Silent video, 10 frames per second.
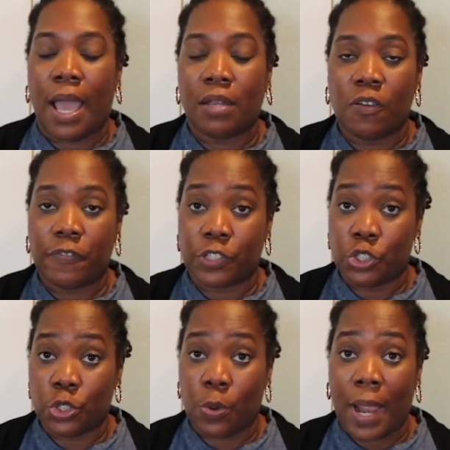know for
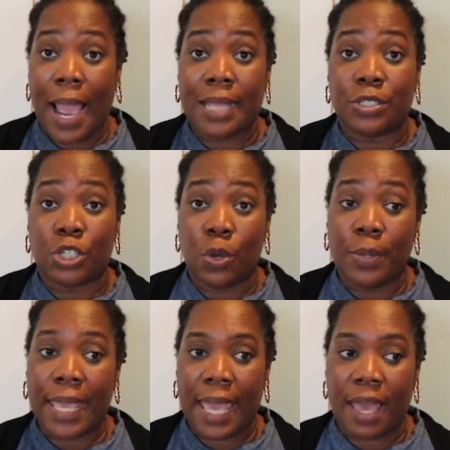sure I
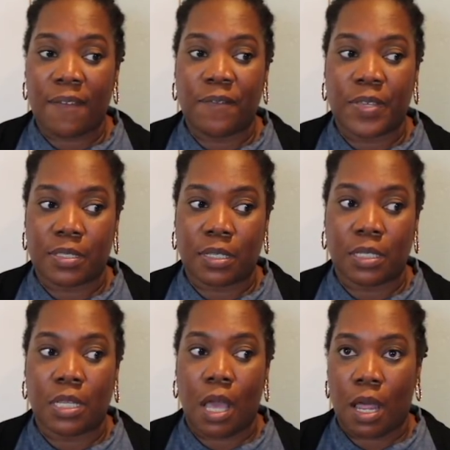don't have
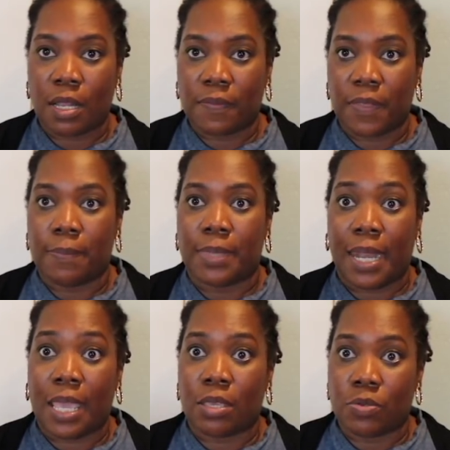physically all of them that
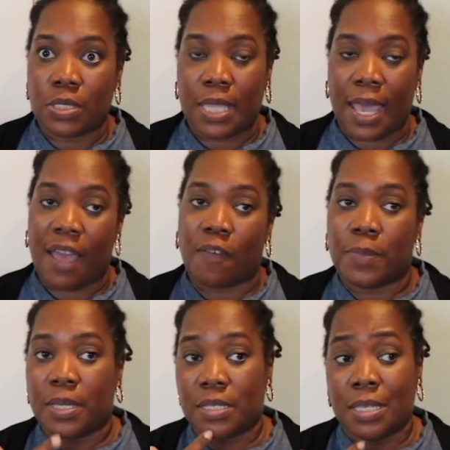I used to have,
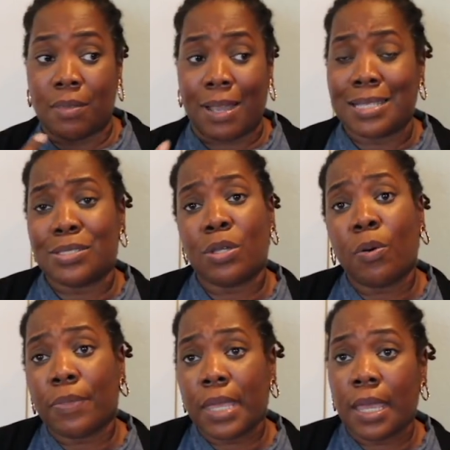because either I
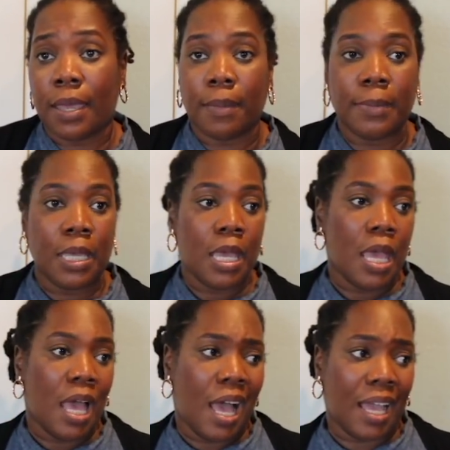sold them,
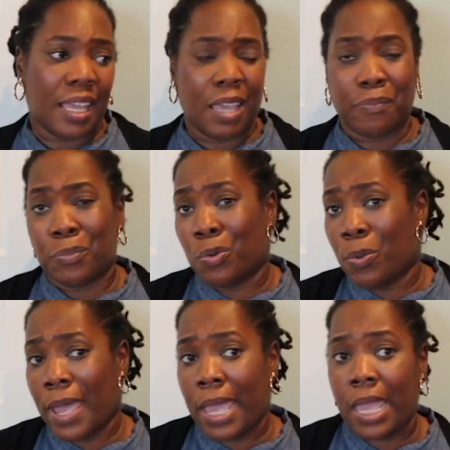I gave them
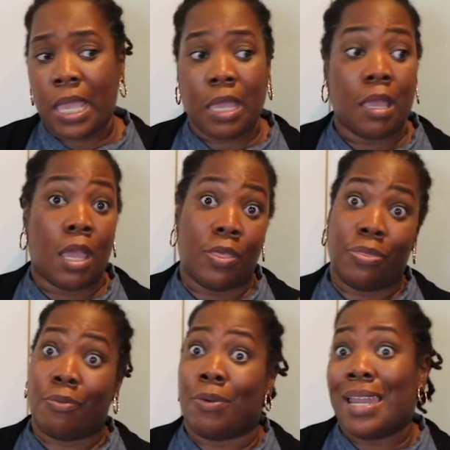away,
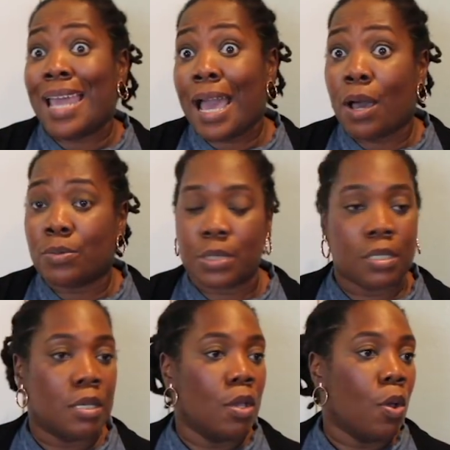threw it out,
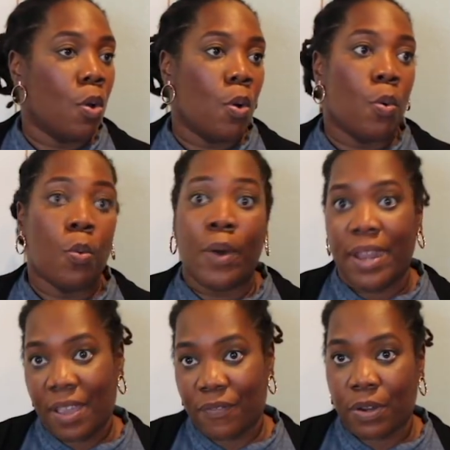
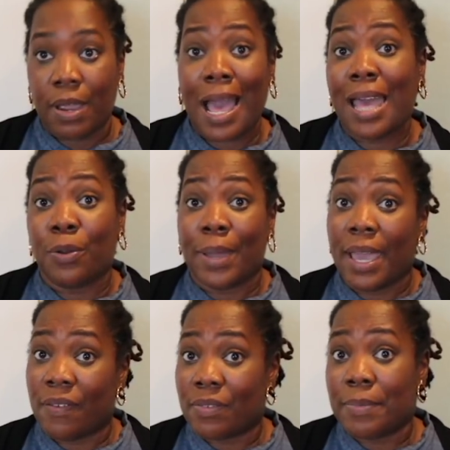whatever. I don't
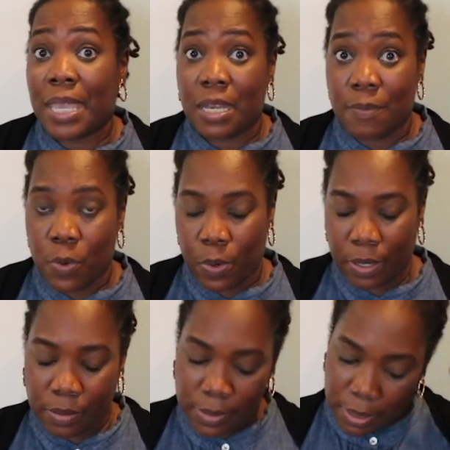have them
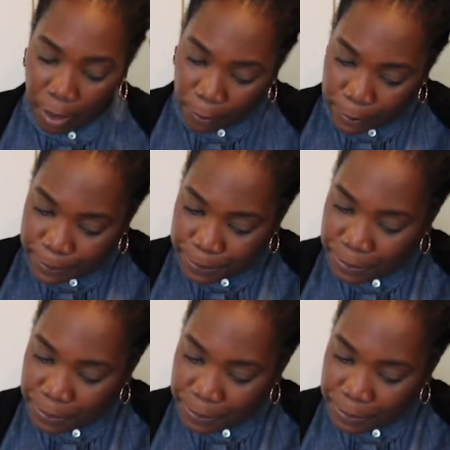anymore. So